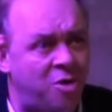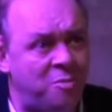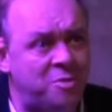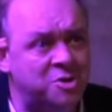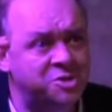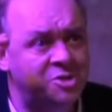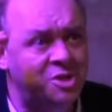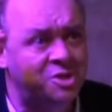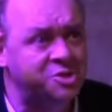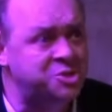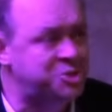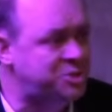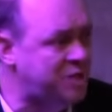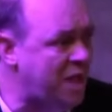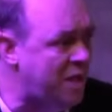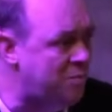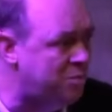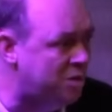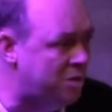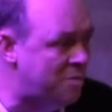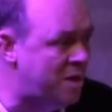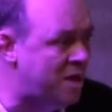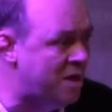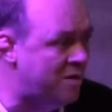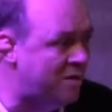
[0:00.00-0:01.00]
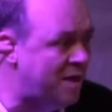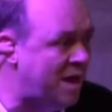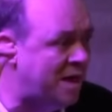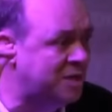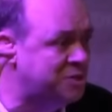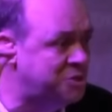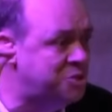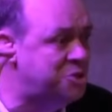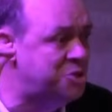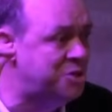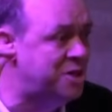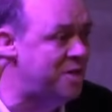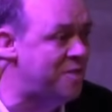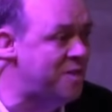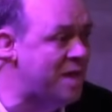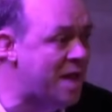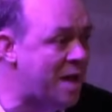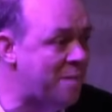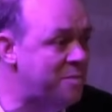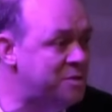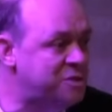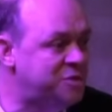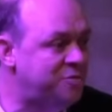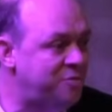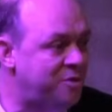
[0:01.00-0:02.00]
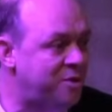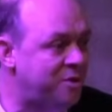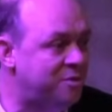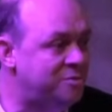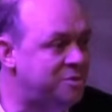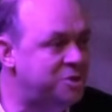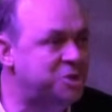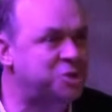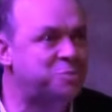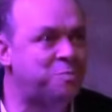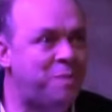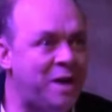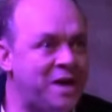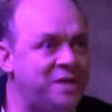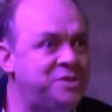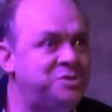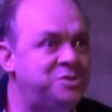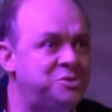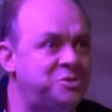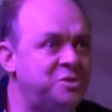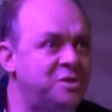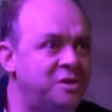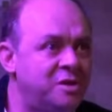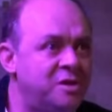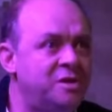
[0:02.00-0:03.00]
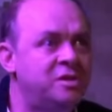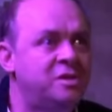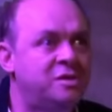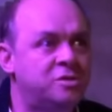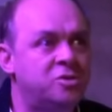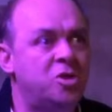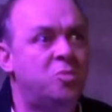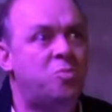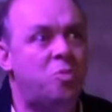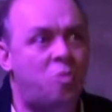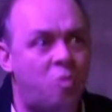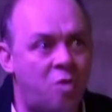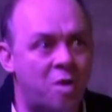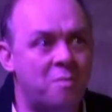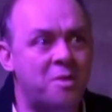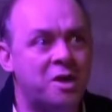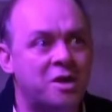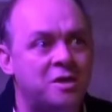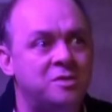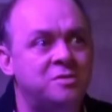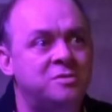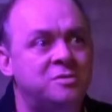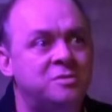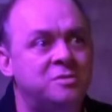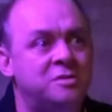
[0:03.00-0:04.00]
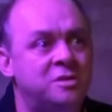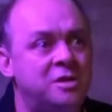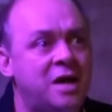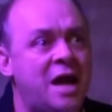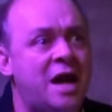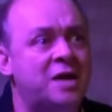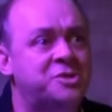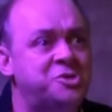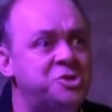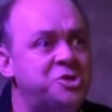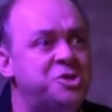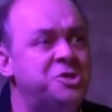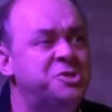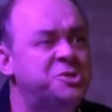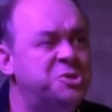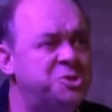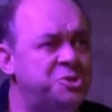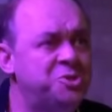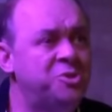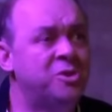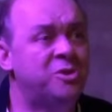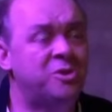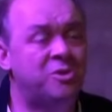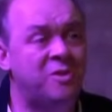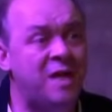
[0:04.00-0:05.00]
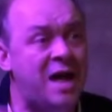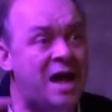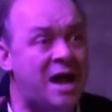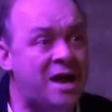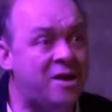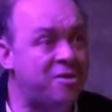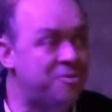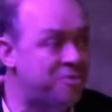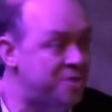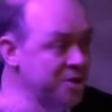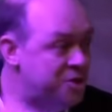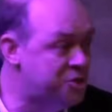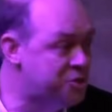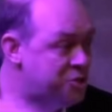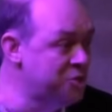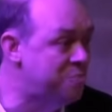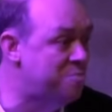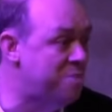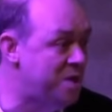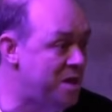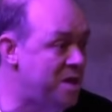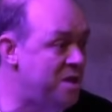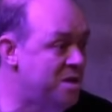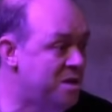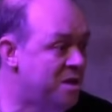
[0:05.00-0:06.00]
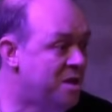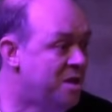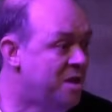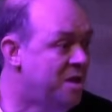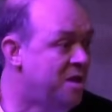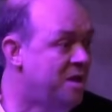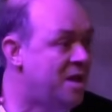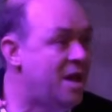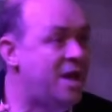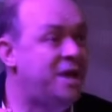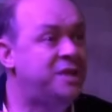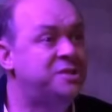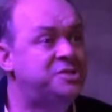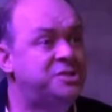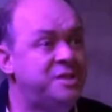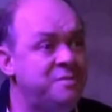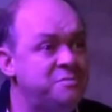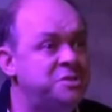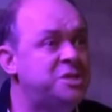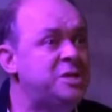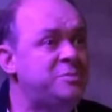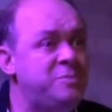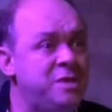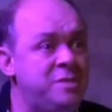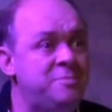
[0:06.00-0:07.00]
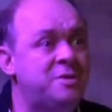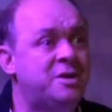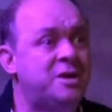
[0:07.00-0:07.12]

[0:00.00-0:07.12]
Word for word: almost unstable amount of oxygen in the atmosphere, despite global warming. Oxygen is still a little higher than it should be. And it seems to be